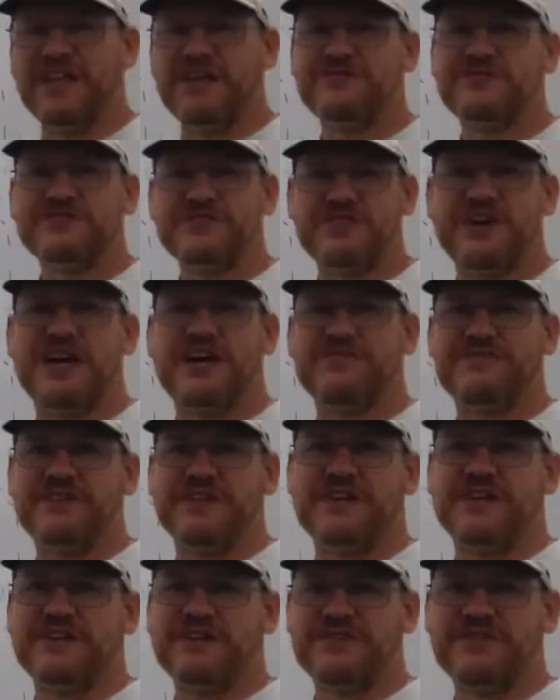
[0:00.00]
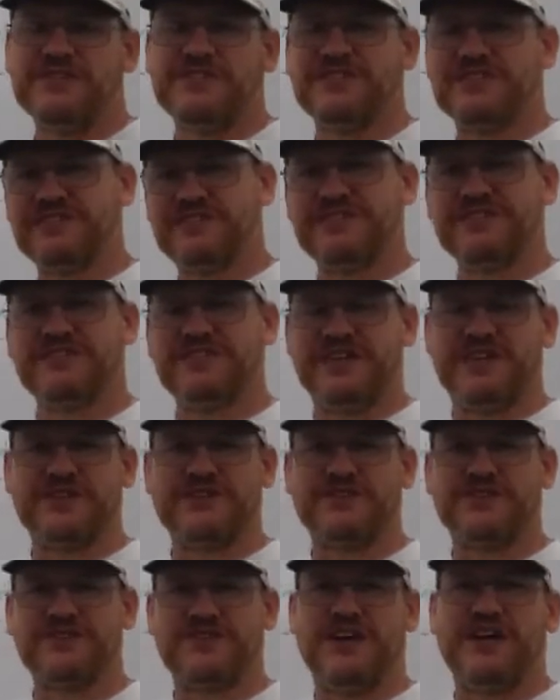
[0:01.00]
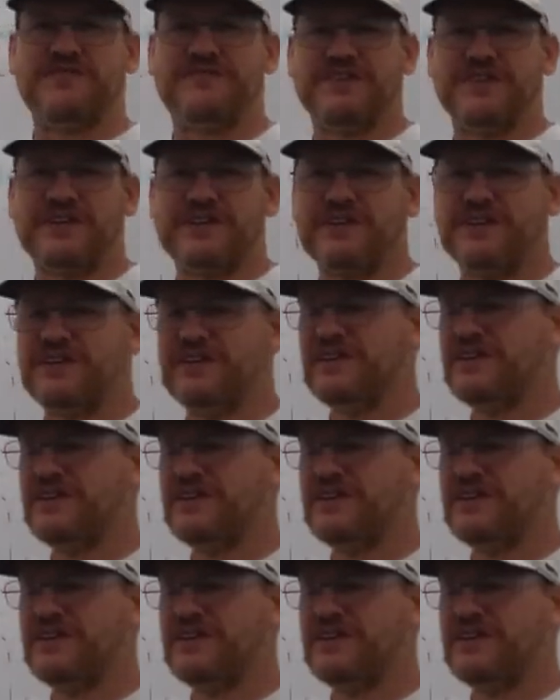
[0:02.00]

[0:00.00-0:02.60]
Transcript: left traffic, which is the standard traffic.